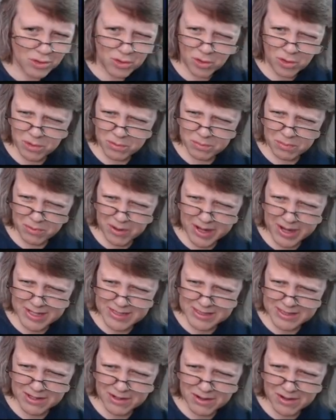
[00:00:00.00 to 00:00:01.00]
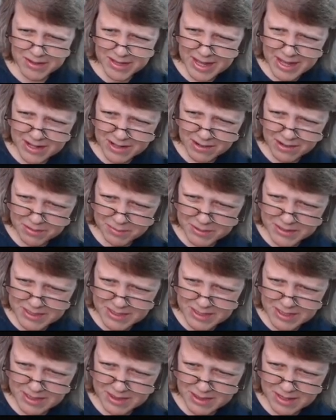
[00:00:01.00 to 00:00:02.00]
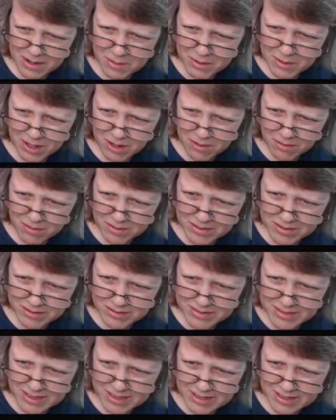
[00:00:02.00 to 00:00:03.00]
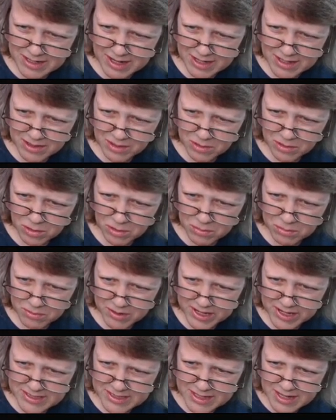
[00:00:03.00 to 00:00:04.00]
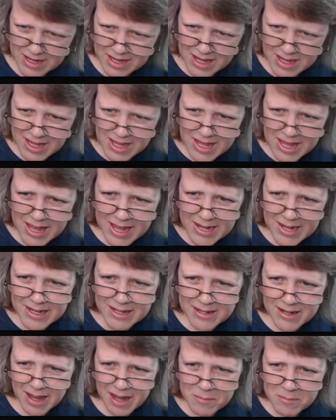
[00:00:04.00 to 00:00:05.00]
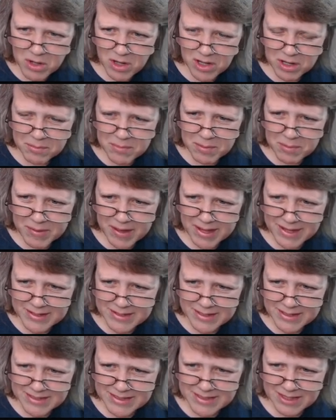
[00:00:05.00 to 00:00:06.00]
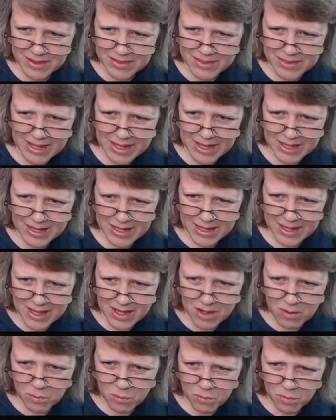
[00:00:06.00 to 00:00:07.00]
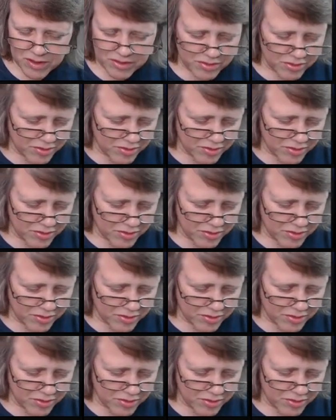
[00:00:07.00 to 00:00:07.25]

gold braids and all that. Here, let me see. There we go. So you can see the tiny little gold braids. Anytime you're going to be painting something with